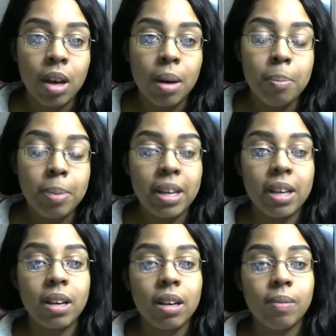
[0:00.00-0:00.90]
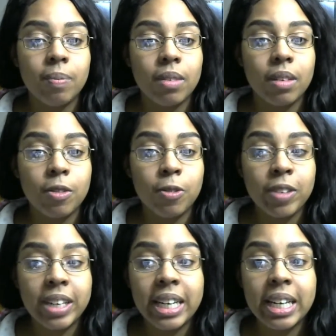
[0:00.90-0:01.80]
being
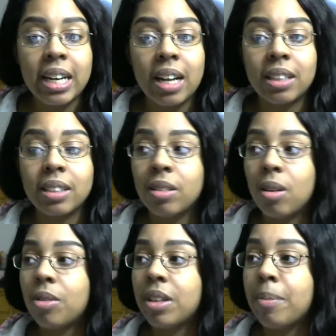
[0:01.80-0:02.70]
free, the